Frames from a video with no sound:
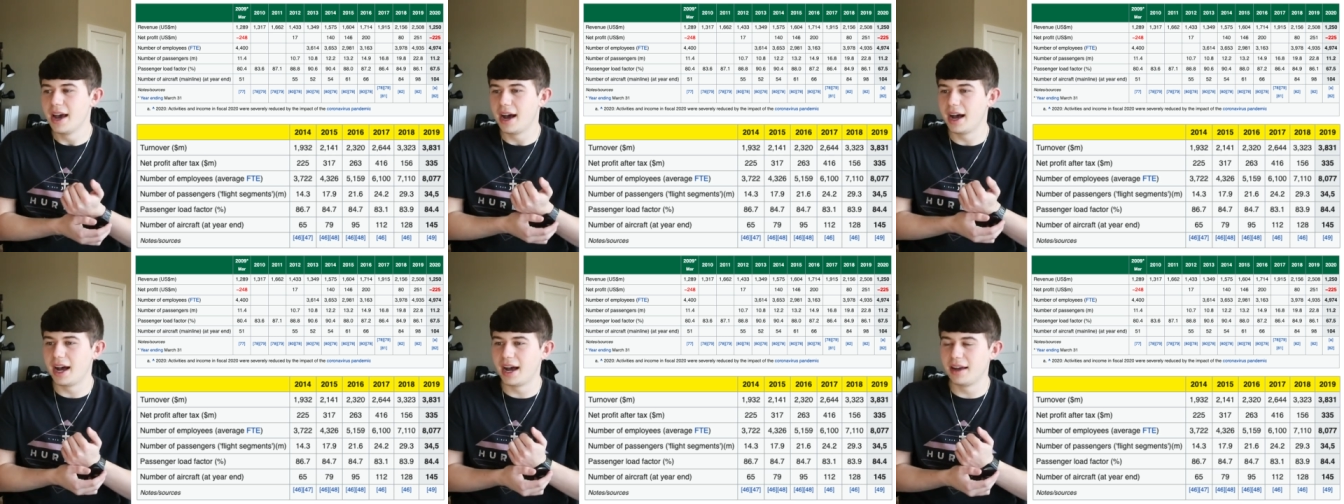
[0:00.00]

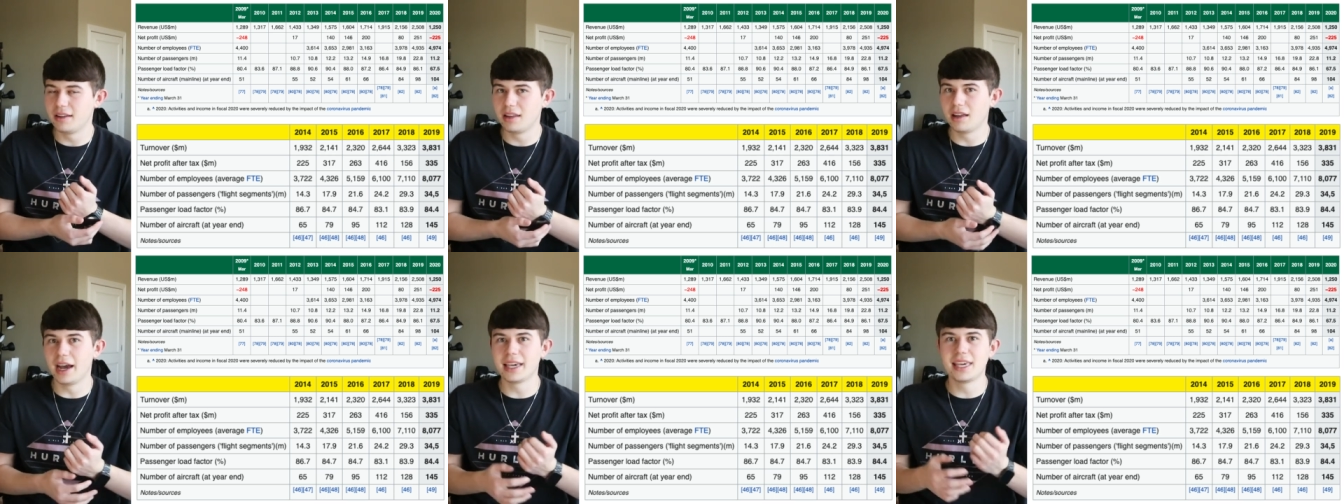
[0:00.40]

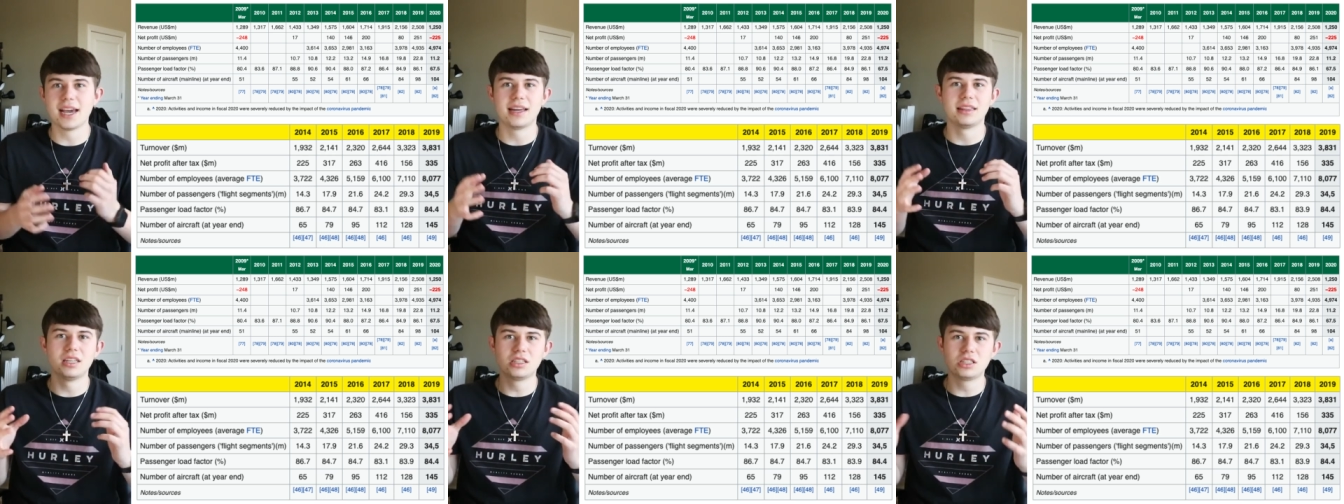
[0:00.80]

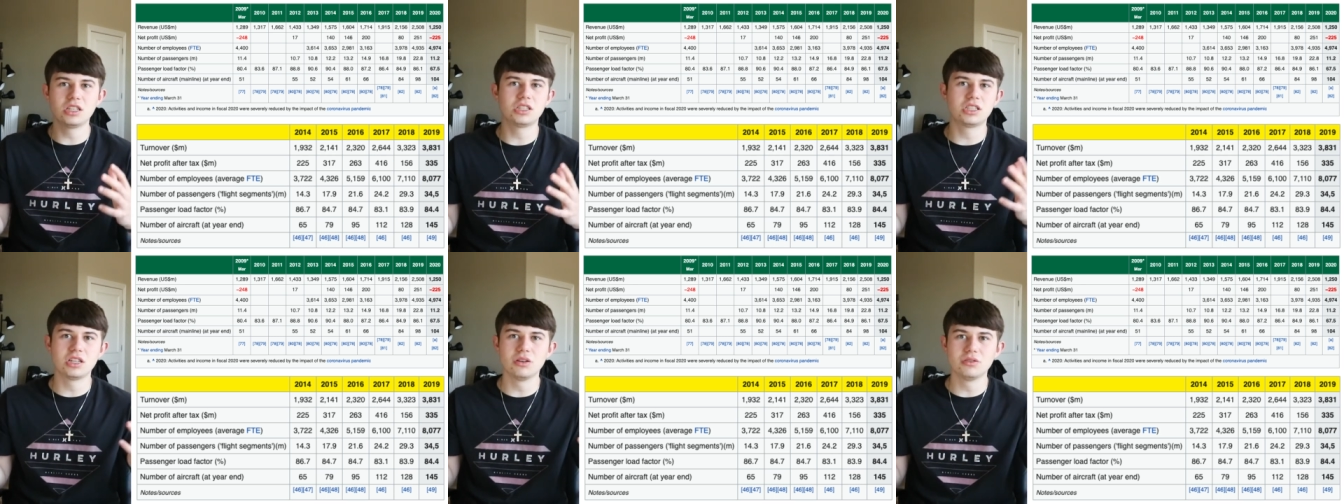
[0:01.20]
Again, this
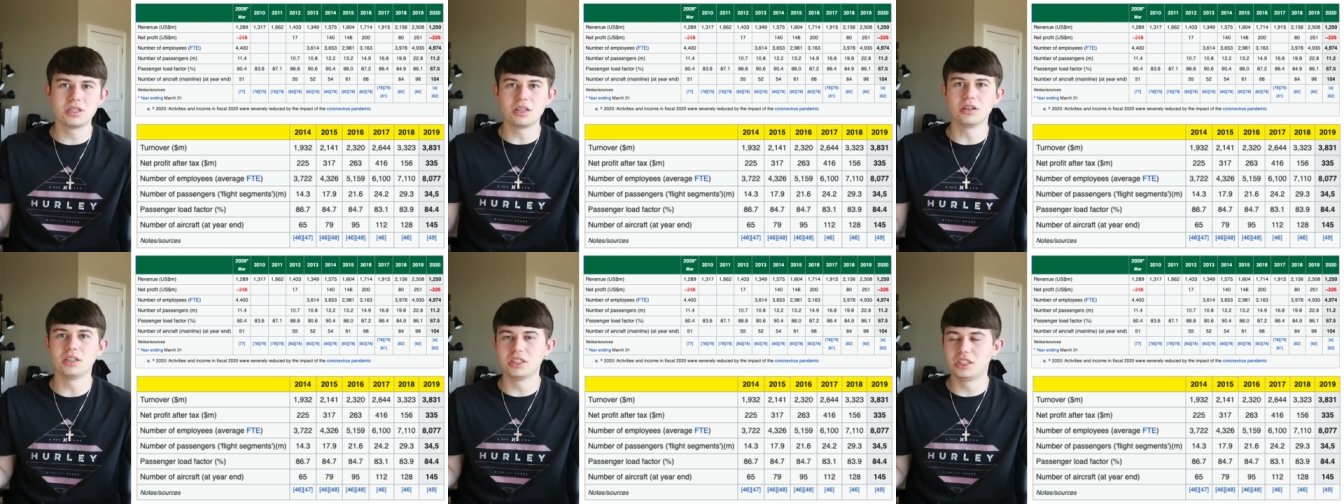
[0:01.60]
just shows
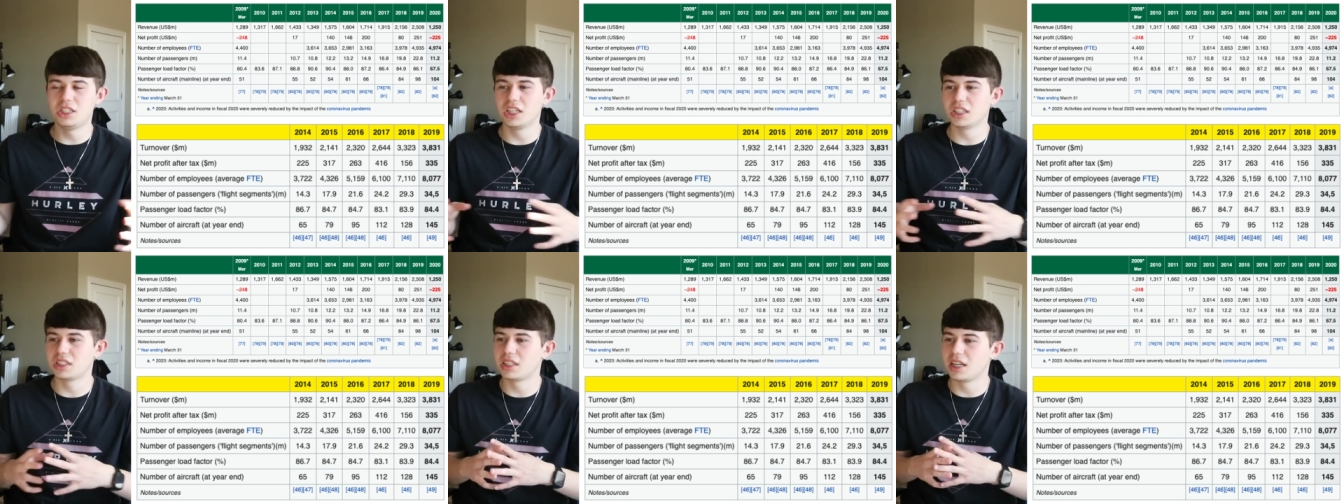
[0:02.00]
the
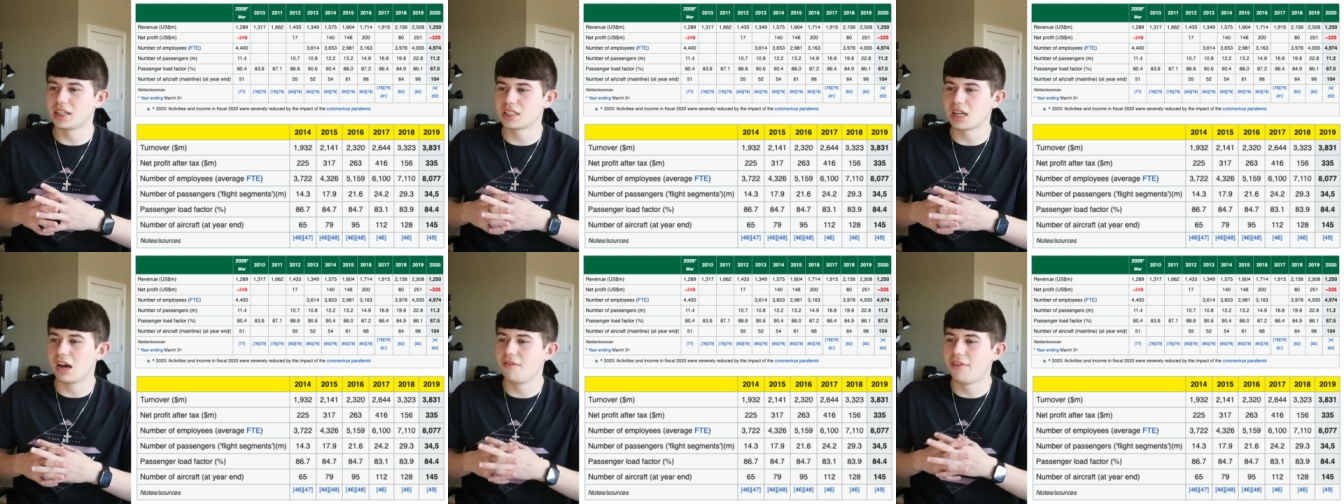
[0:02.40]

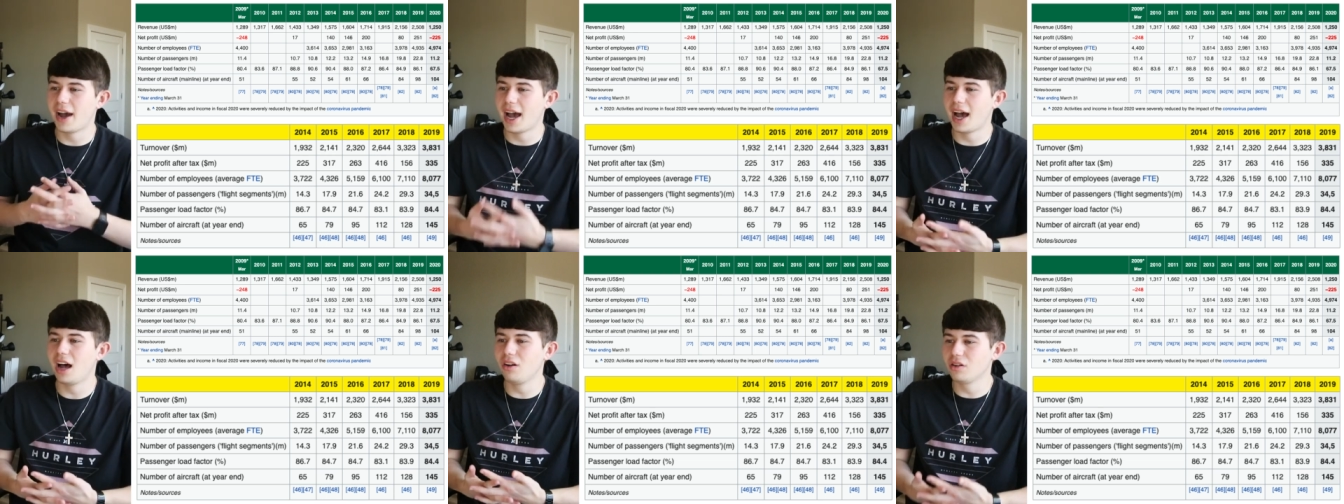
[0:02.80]
logistics of
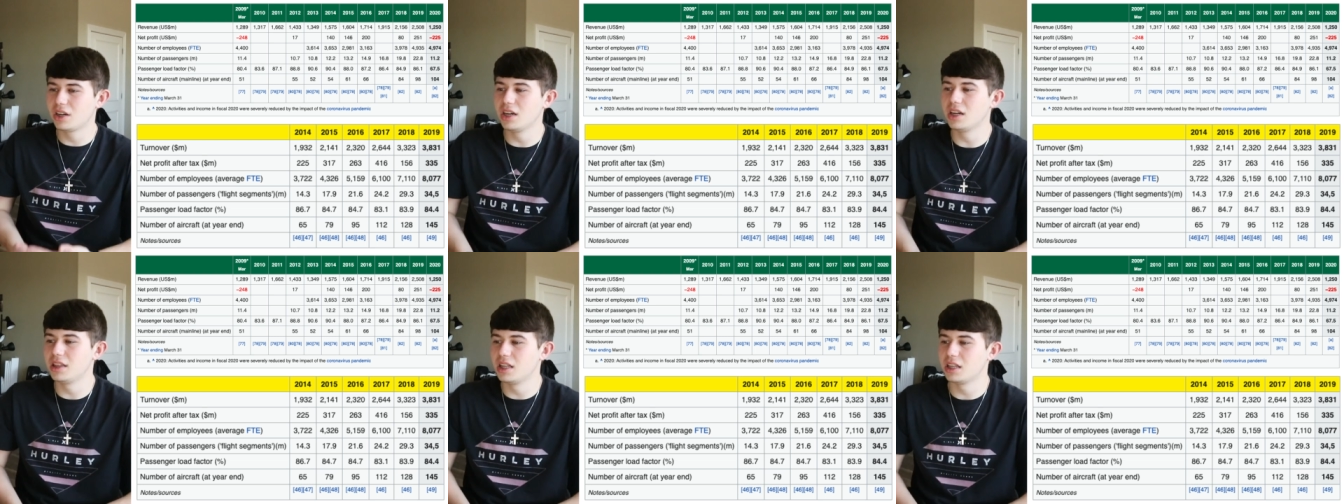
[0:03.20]
how
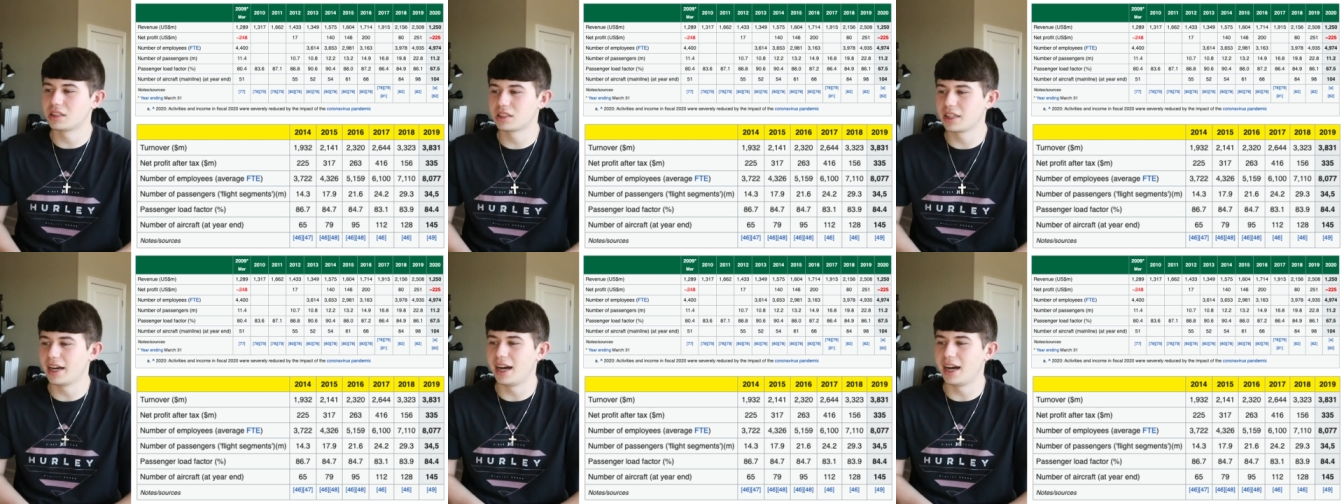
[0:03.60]
good this,